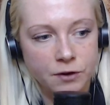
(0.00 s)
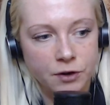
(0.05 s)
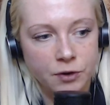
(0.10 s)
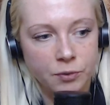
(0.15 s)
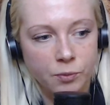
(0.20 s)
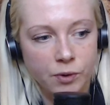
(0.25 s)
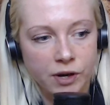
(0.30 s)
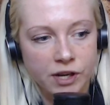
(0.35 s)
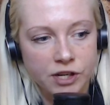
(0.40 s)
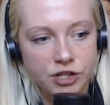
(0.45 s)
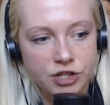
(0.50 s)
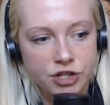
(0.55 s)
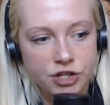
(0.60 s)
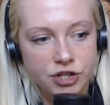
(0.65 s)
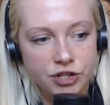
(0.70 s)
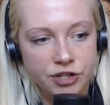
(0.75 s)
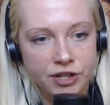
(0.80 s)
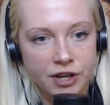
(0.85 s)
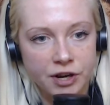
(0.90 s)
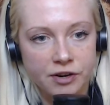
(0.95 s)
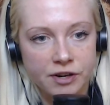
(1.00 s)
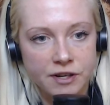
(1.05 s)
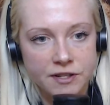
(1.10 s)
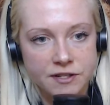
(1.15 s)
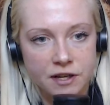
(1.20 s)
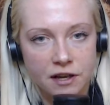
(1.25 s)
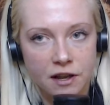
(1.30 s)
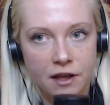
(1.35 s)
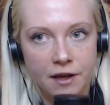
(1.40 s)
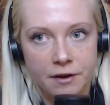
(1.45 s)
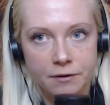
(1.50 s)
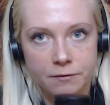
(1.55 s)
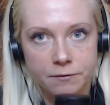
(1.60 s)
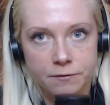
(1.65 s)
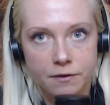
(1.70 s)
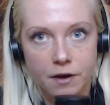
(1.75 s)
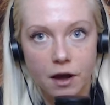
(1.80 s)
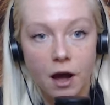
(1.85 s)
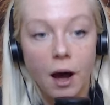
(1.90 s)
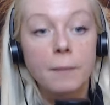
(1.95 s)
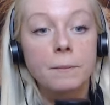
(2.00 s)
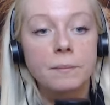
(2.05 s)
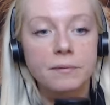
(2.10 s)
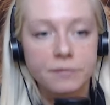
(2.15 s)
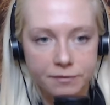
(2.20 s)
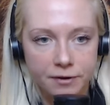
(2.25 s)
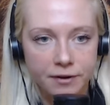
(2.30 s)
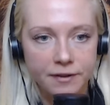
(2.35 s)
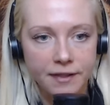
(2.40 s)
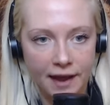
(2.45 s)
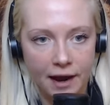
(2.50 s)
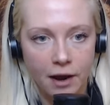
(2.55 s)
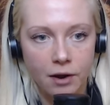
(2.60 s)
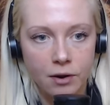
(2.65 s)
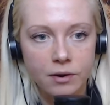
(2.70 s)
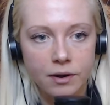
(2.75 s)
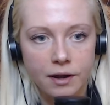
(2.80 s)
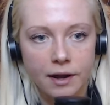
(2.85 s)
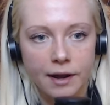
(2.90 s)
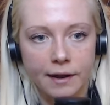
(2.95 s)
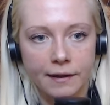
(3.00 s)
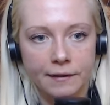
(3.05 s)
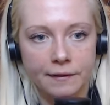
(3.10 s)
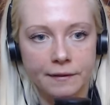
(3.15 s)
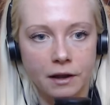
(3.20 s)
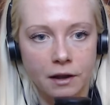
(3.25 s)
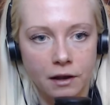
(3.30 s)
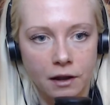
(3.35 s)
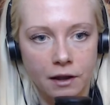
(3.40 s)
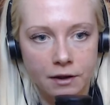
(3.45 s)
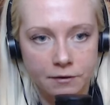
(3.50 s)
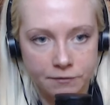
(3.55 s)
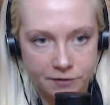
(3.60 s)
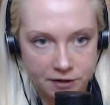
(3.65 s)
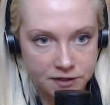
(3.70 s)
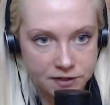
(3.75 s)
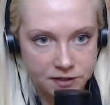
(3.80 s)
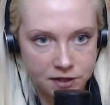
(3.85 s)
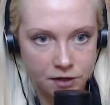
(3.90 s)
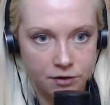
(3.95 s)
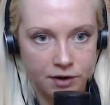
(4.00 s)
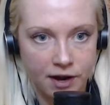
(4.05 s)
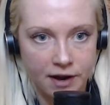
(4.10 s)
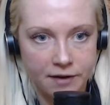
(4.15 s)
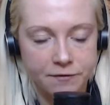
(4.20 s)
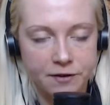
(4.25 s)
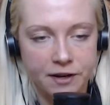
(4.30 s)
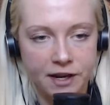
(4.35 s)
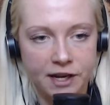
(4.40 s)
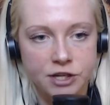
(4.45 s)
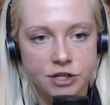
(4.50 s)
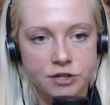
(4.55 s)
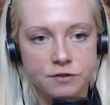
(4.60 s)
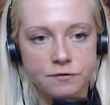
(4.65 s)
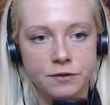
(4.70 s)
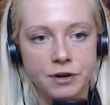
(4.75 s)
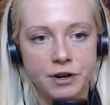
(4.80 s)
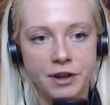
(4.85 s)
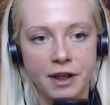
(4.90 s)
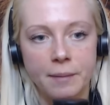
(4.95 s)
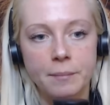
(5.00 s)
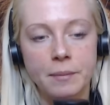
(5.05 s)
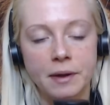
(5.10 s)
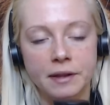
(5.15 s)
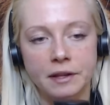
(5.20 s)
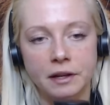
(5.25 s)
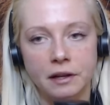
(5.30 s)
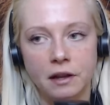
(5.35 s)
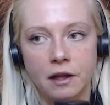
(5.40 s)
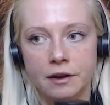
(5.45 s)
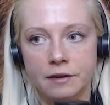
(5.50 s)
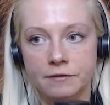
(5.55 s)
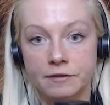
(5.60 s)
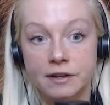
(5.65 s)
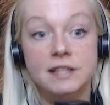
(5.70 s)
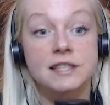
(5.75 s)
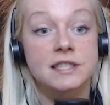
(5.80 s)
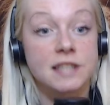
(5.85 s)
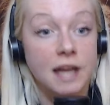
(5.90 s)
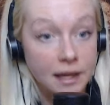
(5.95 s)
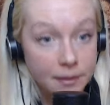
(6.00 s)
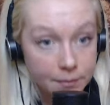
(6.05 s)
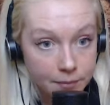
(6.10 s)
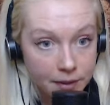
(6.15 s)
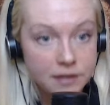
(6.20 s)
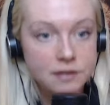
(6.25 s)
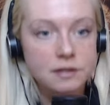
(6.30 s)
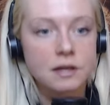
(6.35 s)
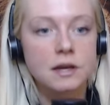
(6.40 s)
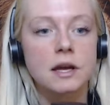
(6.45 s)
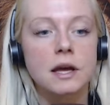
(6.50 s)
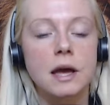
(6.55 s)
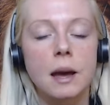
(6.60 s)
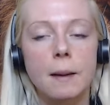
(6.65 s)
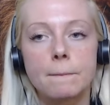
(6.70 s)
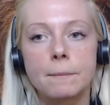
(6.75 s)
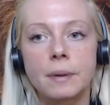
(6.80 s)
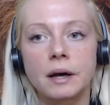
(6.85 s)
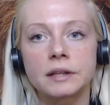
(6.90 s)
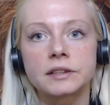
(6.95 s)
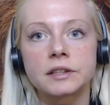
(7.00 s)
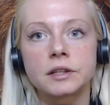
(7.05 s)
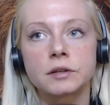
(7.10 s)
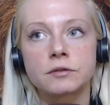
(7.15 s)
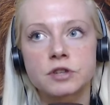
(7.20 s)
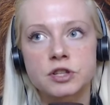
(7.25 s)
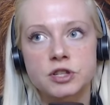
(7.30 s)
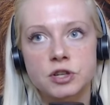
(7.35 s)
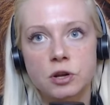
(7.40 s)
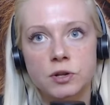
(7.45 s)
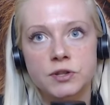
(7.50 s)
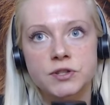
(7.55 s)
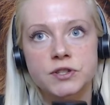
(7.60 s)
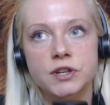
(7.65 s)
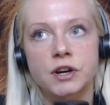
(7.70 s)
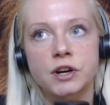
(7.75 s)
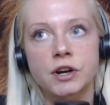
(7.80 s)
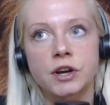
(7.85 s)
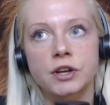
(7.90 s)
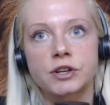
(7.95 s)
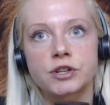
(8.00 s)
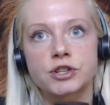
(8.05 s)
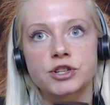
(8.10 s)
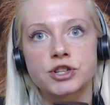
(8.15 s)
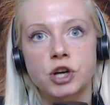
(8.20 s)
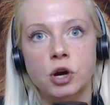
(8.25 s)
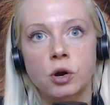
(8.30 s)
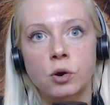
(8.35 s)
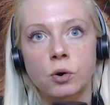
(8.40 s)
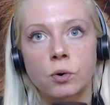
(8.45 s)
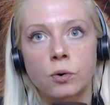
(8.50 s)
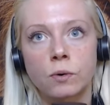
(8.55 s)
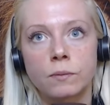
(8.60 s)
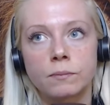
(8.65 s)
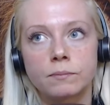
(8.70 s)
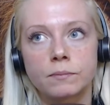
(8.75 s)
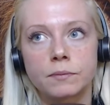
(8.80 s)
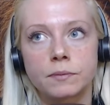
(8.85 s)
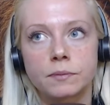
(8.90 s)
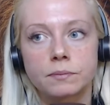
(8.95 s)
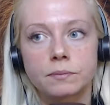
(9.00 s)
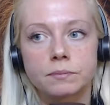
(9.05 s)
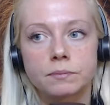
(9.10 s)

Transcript: for which there is a lot of umph now and a lot of instant gratification for them and a lot of excitement. But the results are going to show